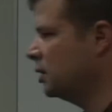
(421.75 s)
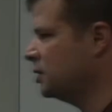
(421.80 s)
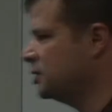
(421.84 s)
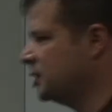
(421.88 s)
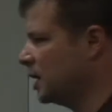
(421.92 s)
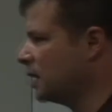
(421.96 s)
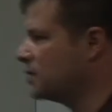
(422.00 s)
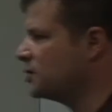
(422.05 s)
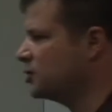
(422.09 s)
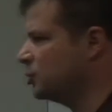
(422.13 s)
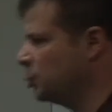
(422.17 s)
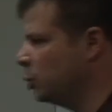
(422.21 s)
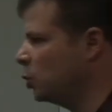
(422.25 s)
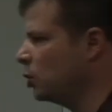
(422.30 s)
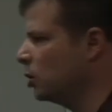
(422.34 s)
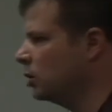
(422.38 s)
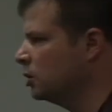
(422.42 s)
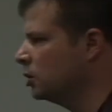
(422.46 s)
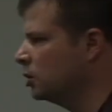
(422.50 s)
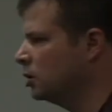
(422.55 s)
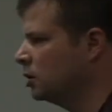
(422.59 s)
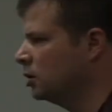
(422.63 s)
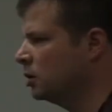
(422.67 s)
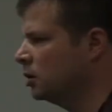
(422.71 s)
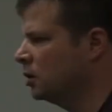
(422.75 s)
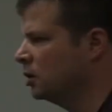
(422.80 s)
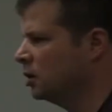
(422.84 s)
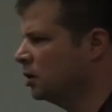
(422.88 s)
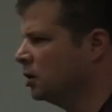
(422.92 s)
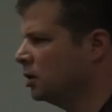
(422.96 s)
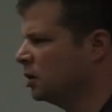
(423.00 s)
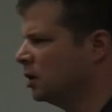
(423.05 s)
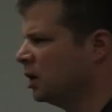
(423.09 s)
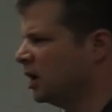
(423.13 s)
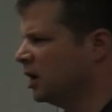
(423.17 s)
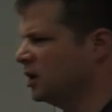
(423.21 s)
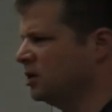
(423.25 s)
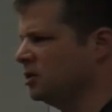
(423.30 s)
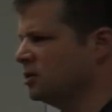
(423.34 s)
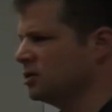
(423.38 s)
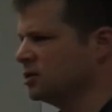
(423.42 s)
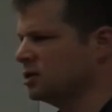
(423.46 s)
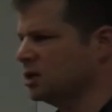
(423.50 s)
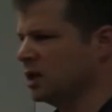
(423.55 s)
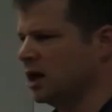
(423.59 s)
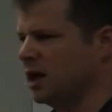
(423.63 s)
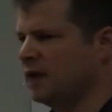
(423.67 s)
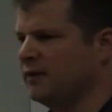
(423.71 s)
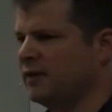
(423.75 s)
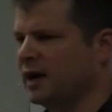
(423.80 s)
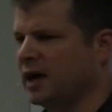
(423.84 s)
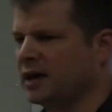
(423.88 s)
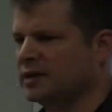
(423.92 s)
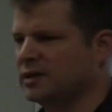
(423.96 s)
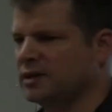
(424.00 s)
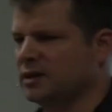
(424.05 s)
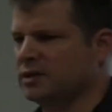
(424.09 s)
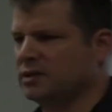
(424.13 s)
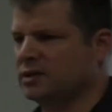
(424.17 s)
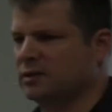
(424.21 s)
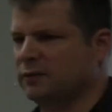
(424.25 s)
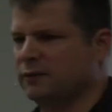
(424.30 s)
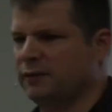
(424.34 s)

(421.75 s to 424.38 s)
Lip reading: tech support, I used to have access